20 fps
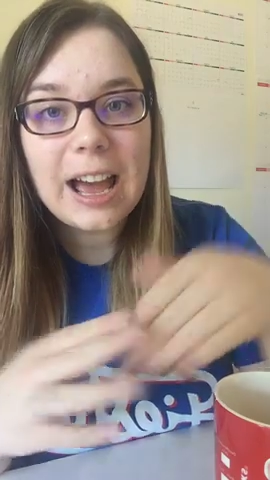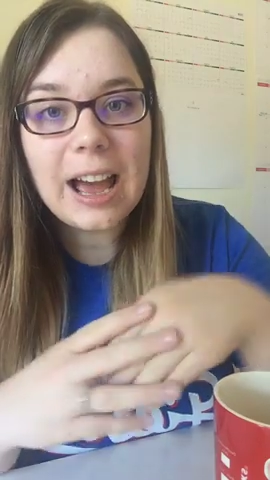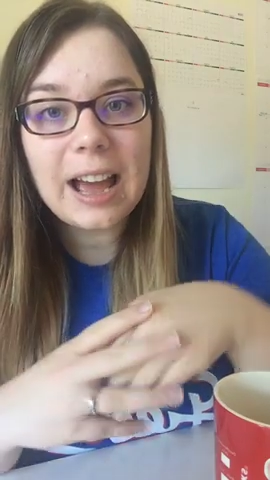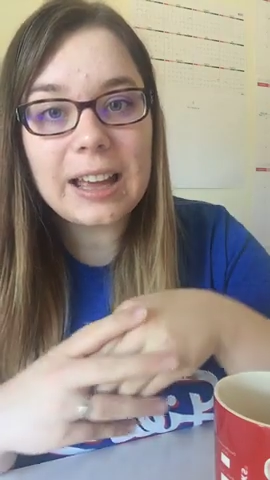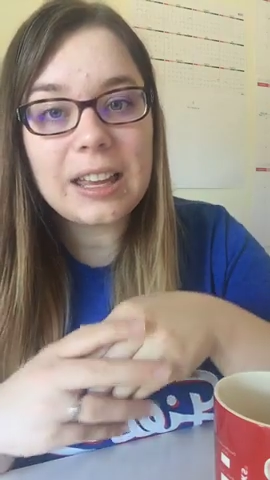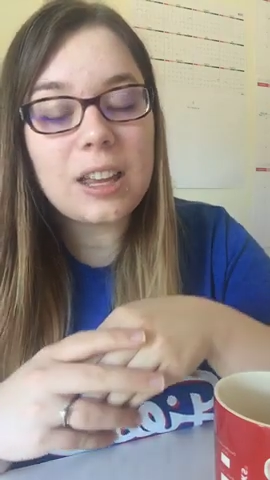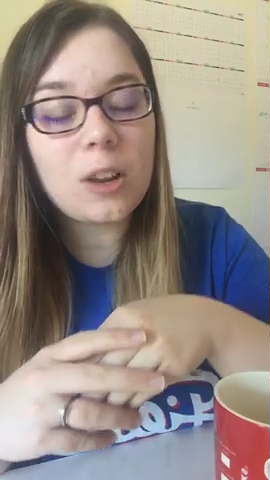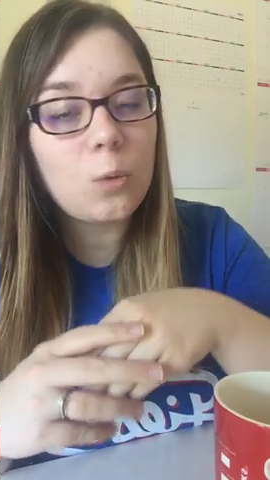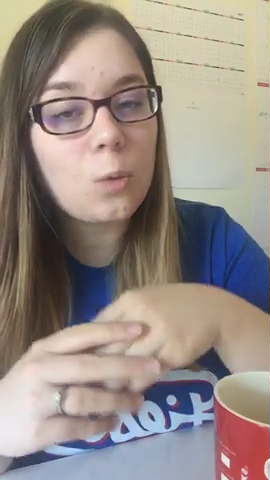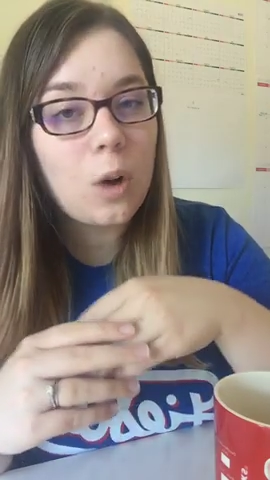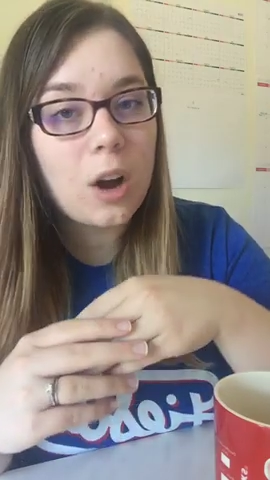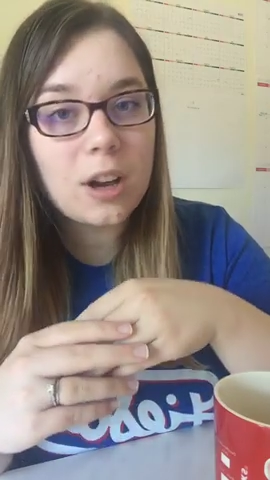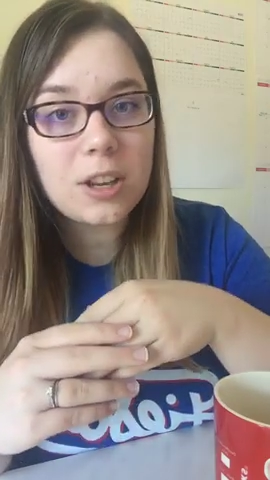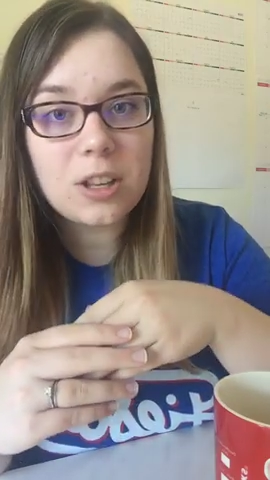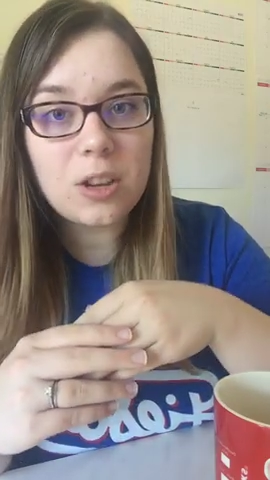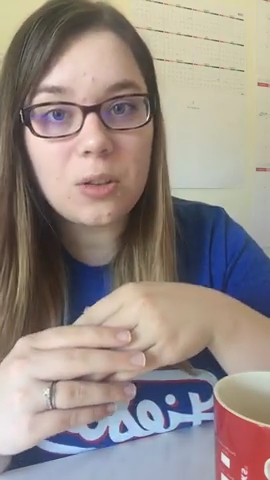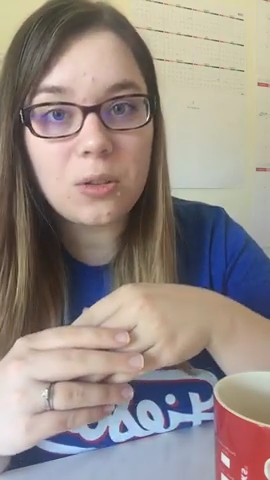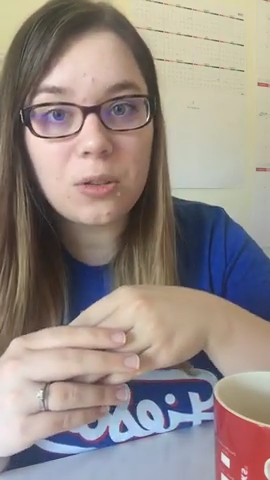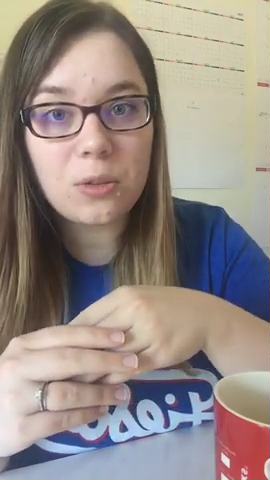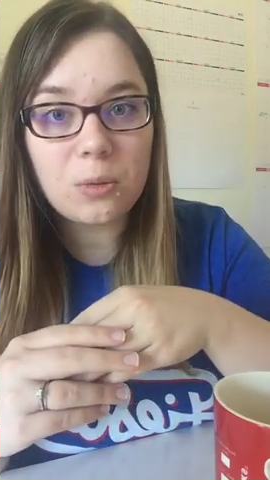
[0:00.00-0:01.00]
I can
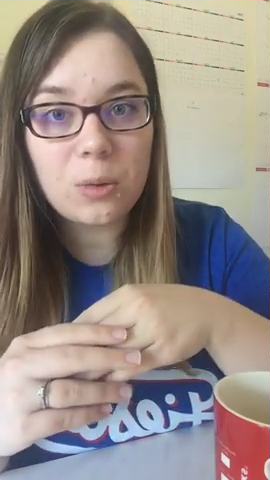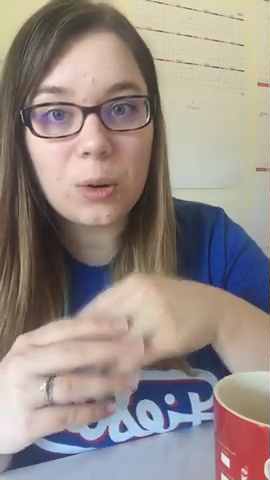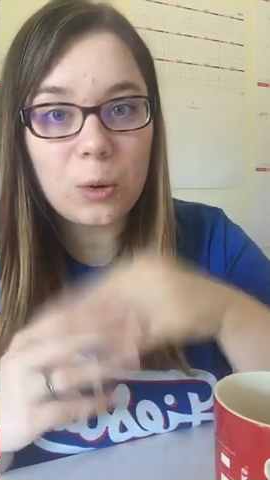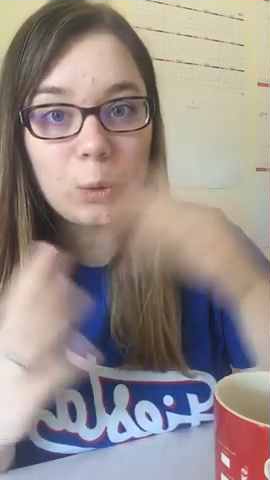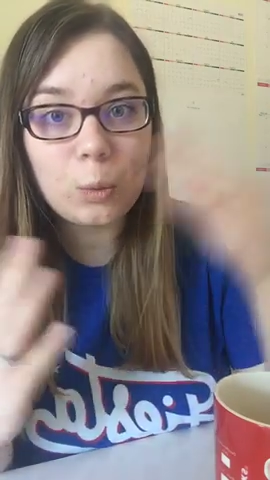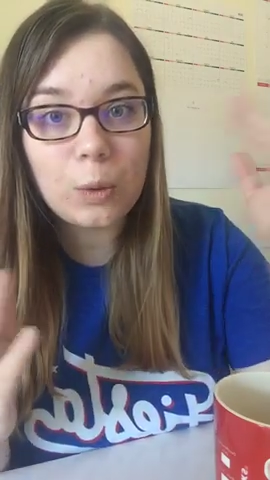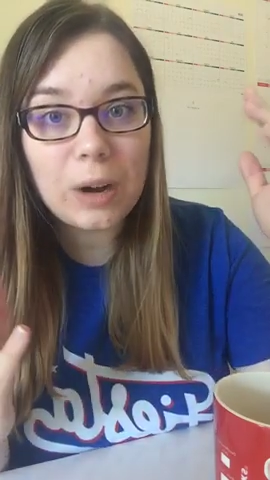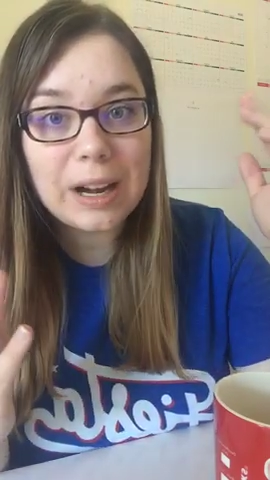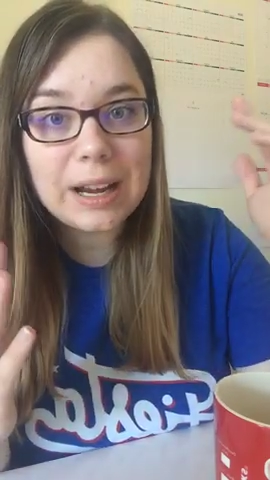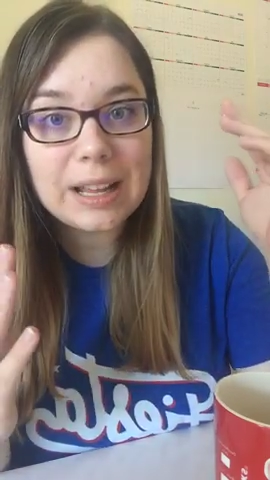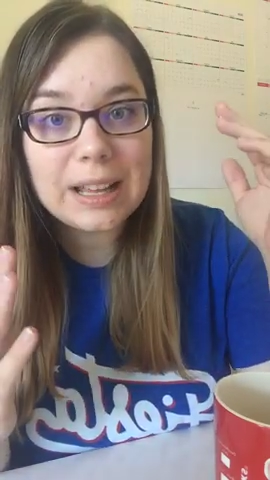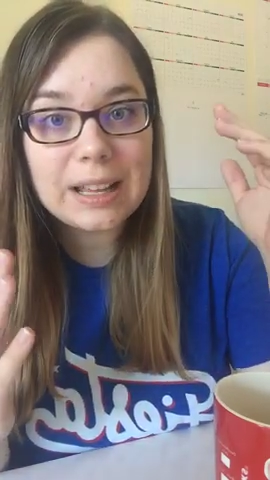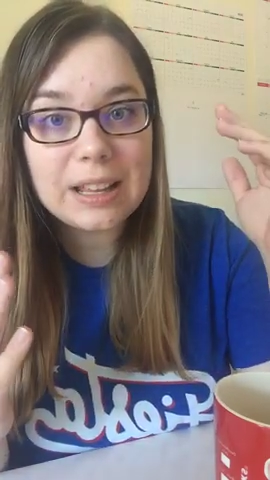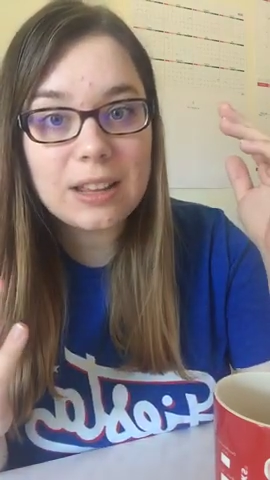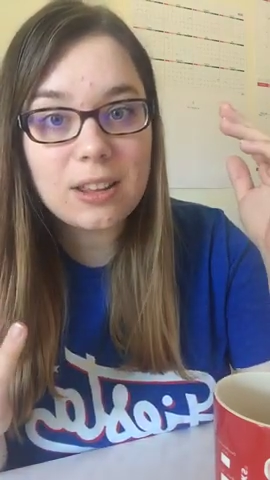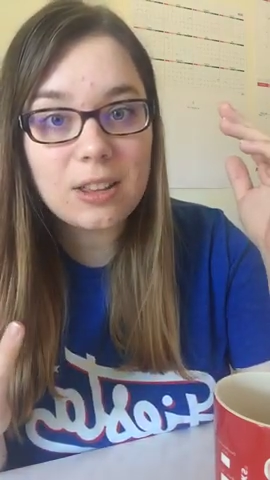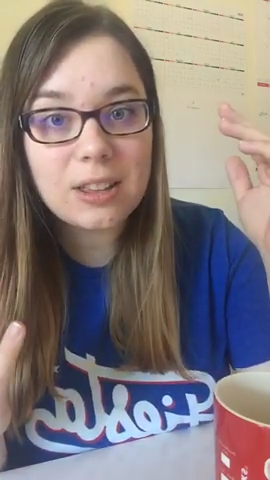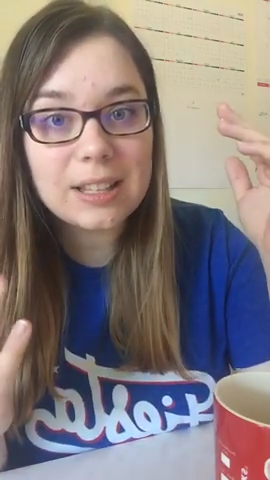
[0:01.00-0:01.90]
walk you through running